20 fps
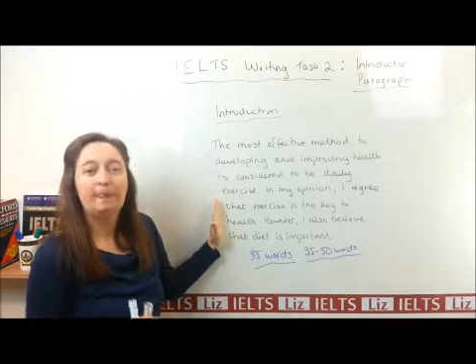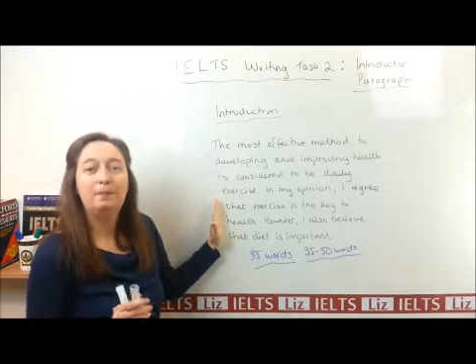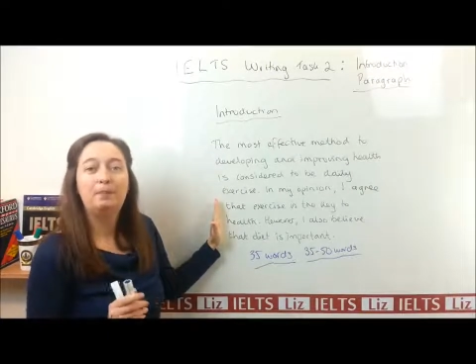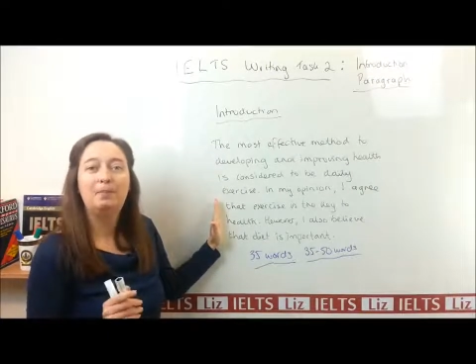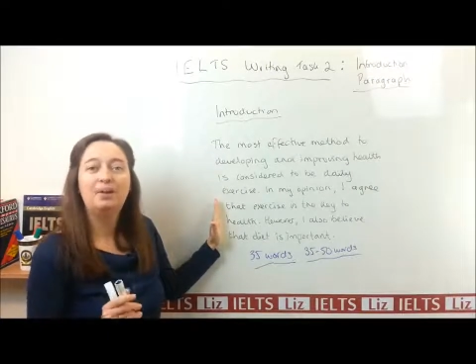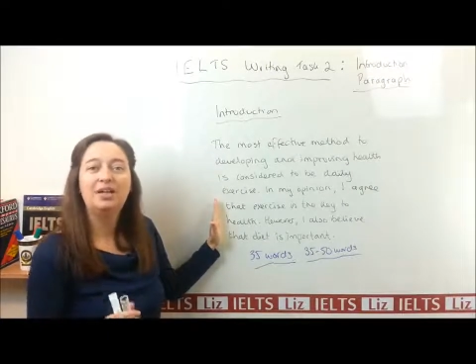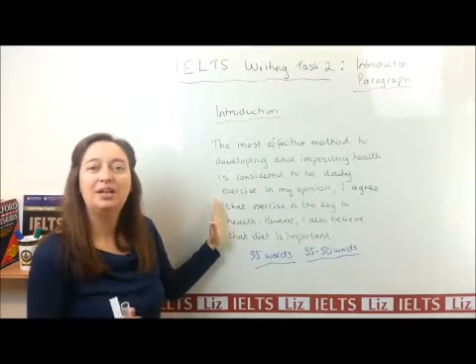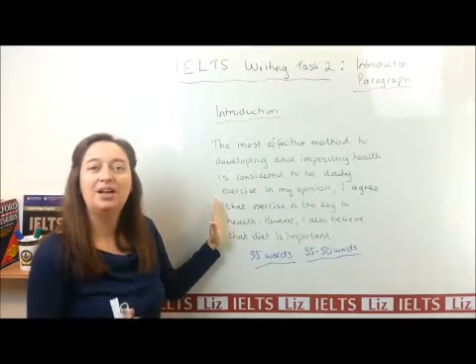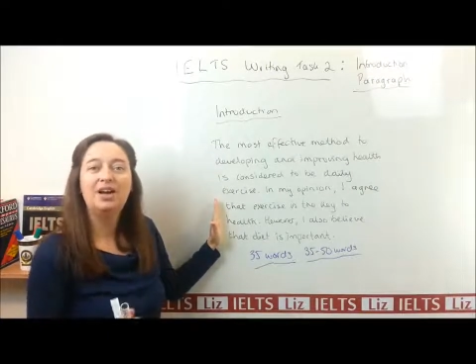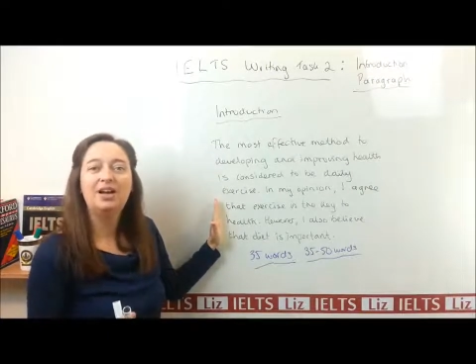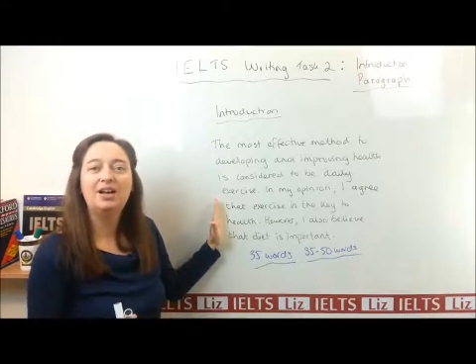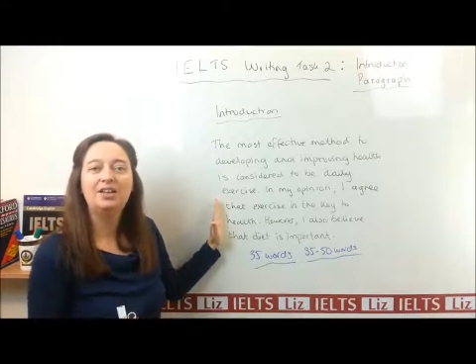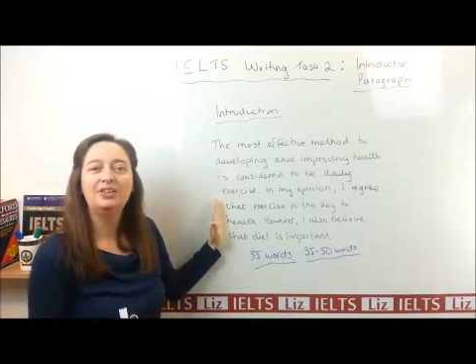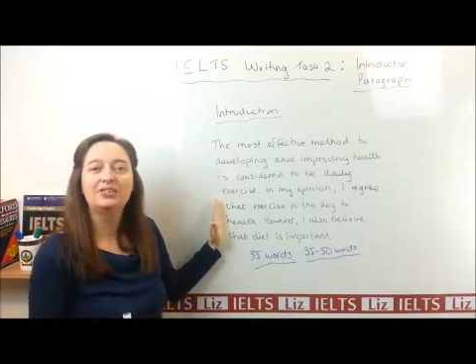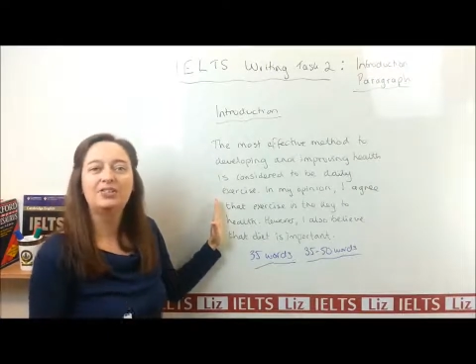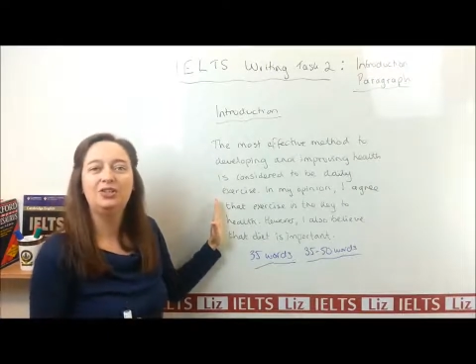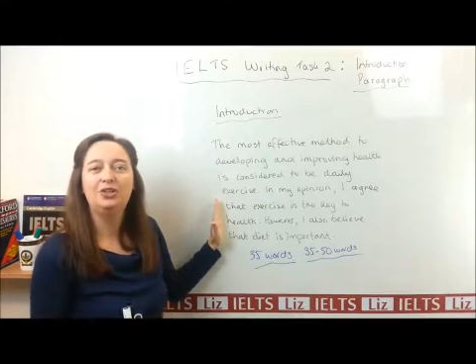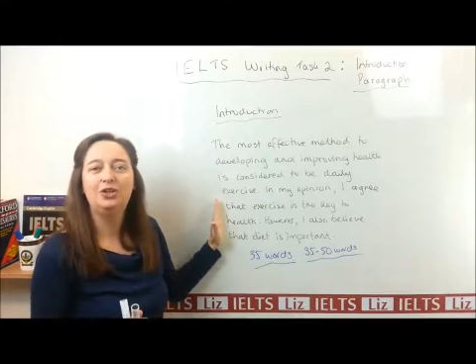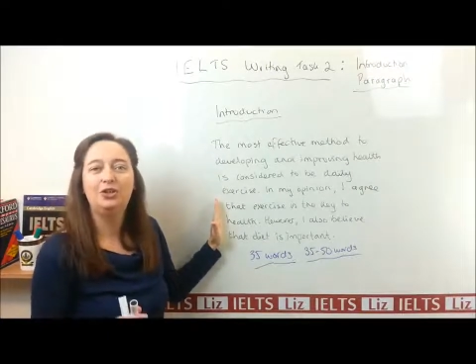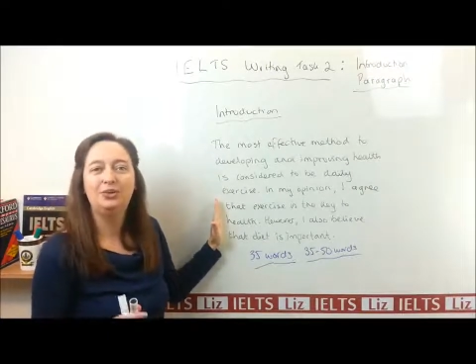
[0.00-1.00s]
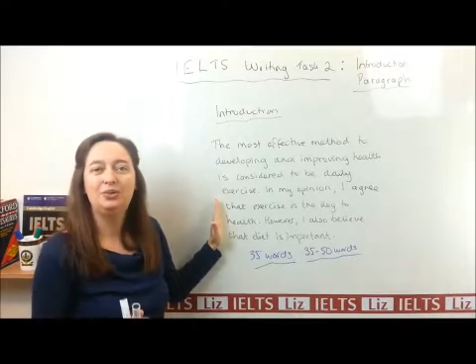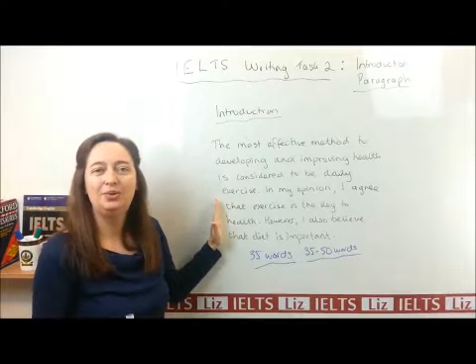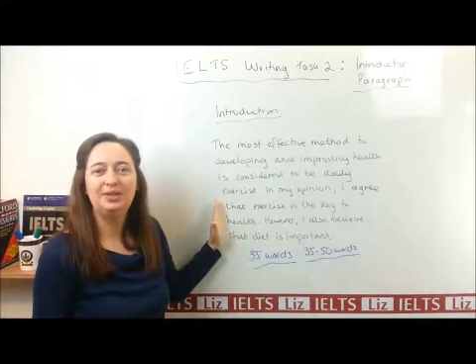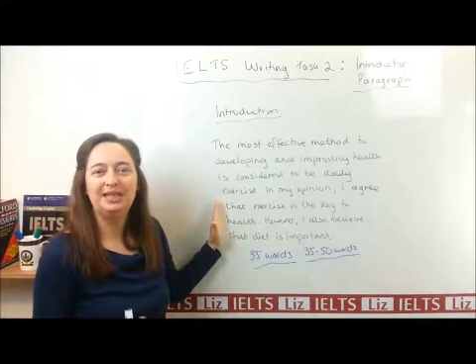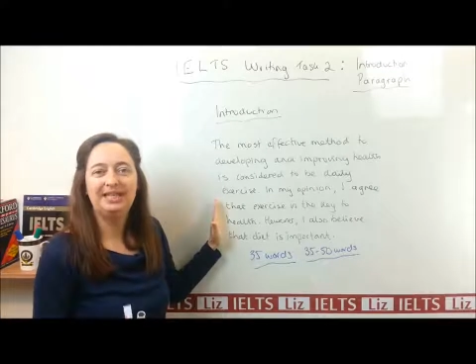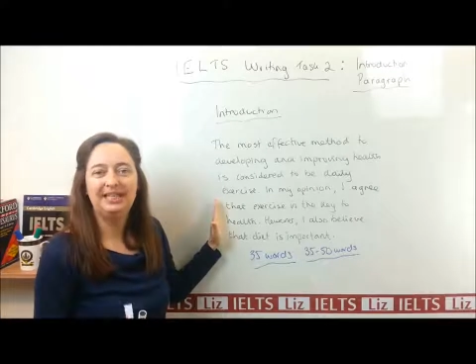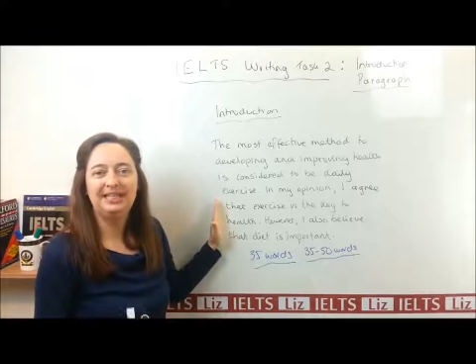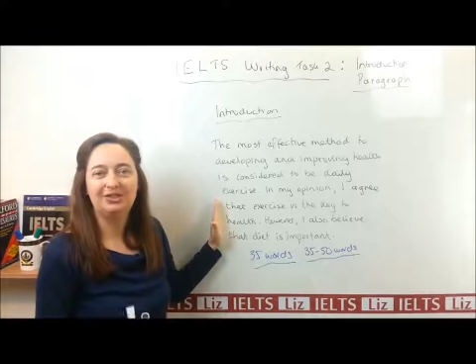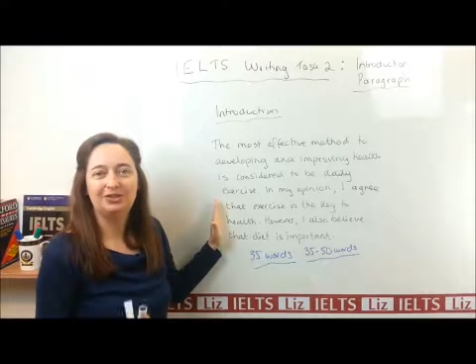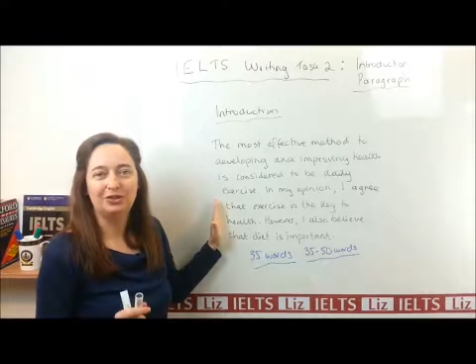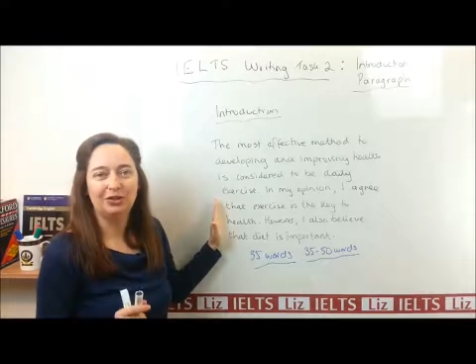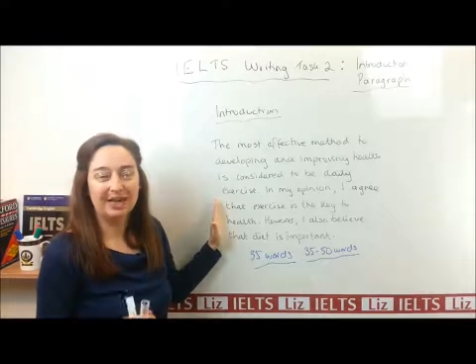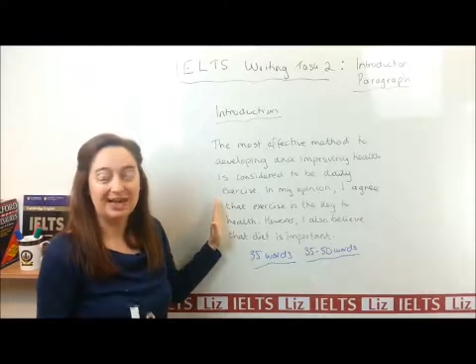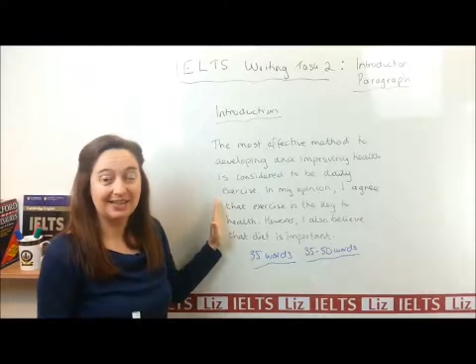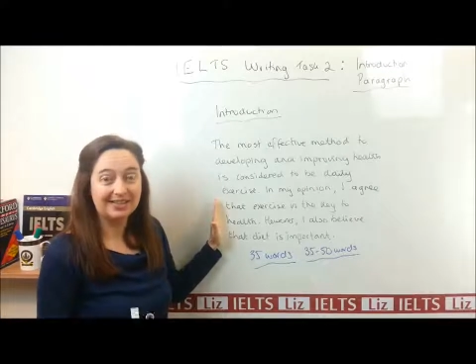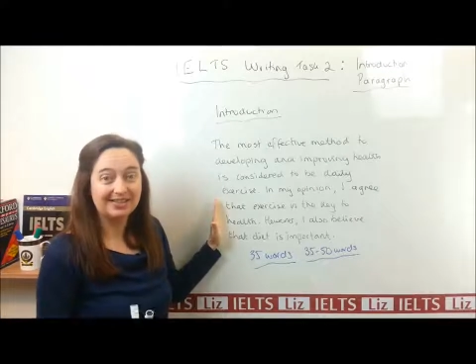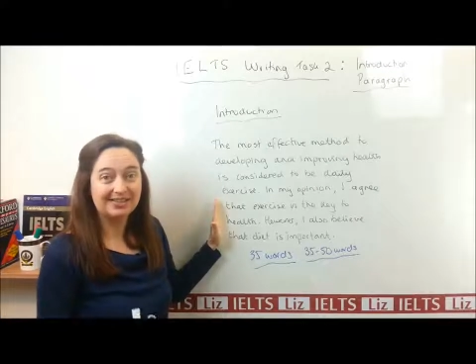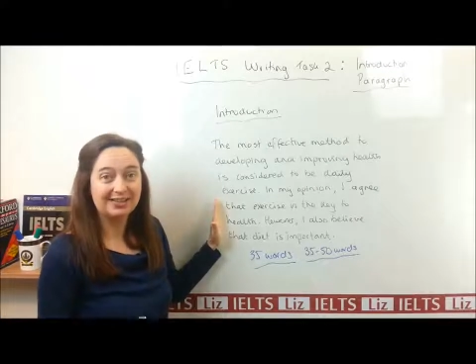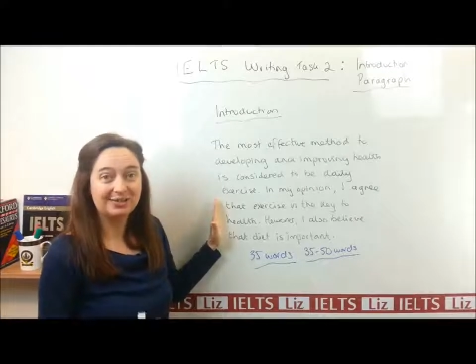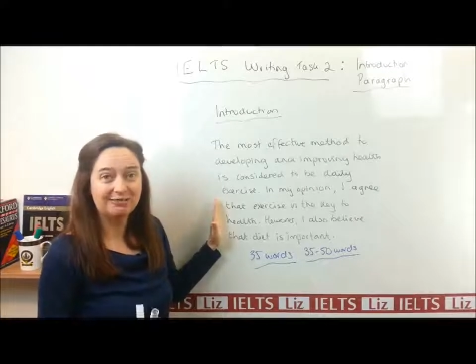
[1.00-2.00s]
because you need your
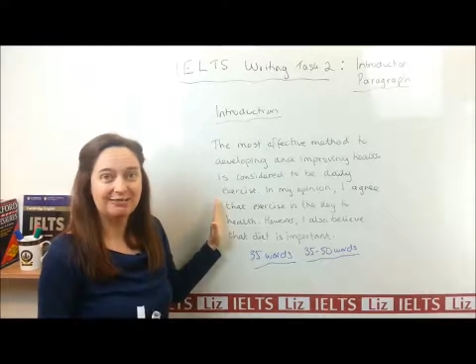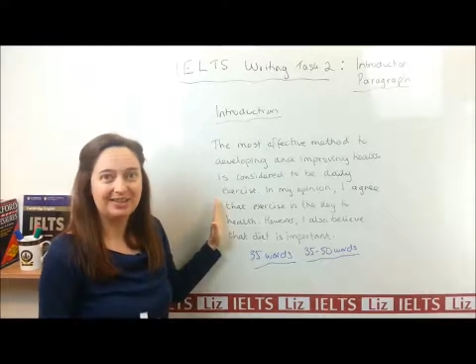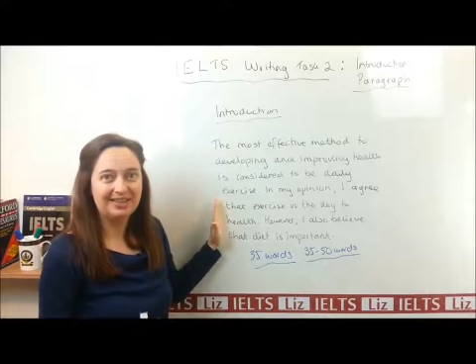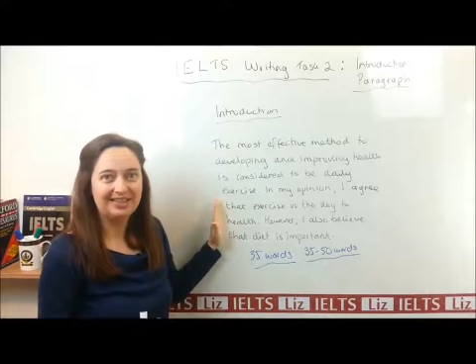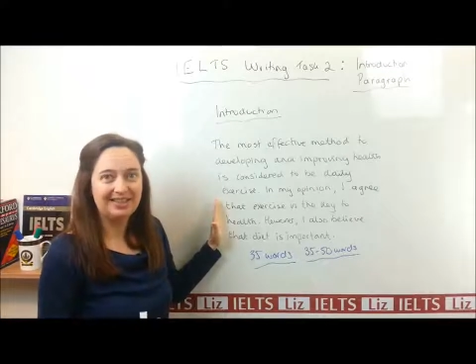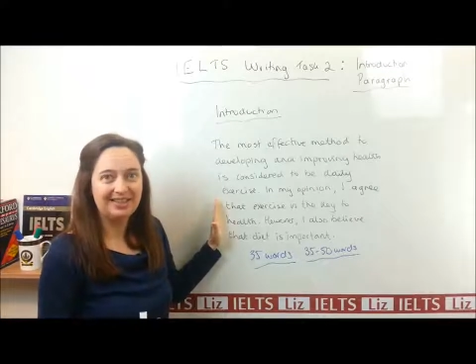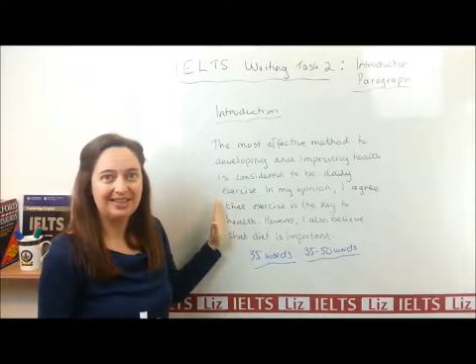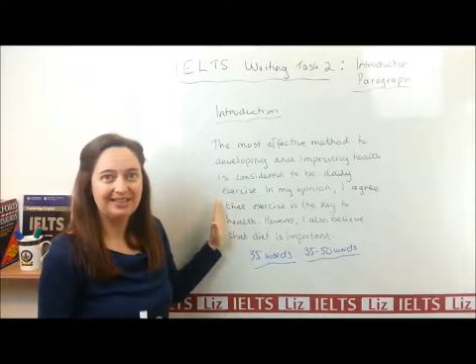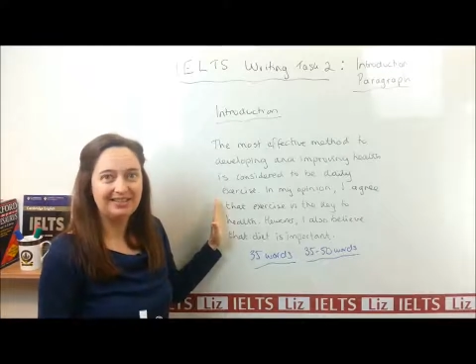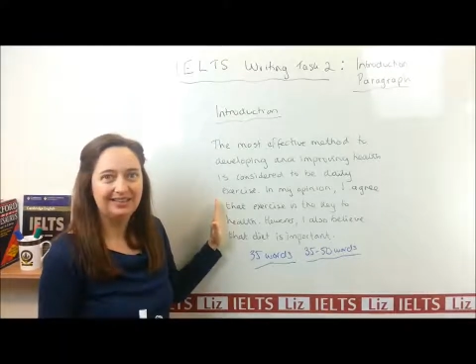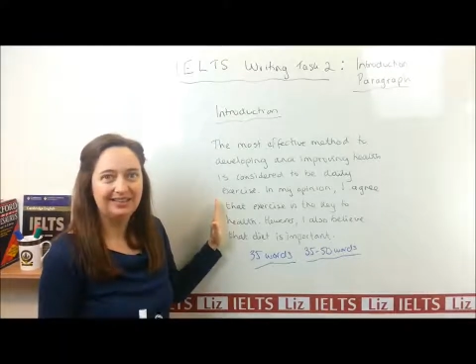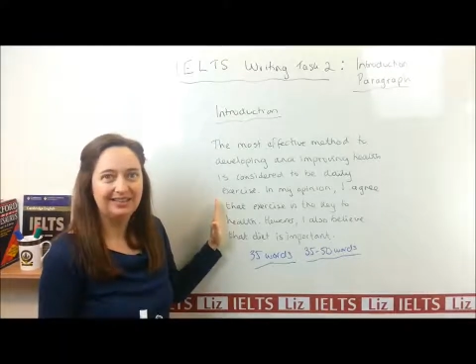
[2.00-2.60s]
answer ready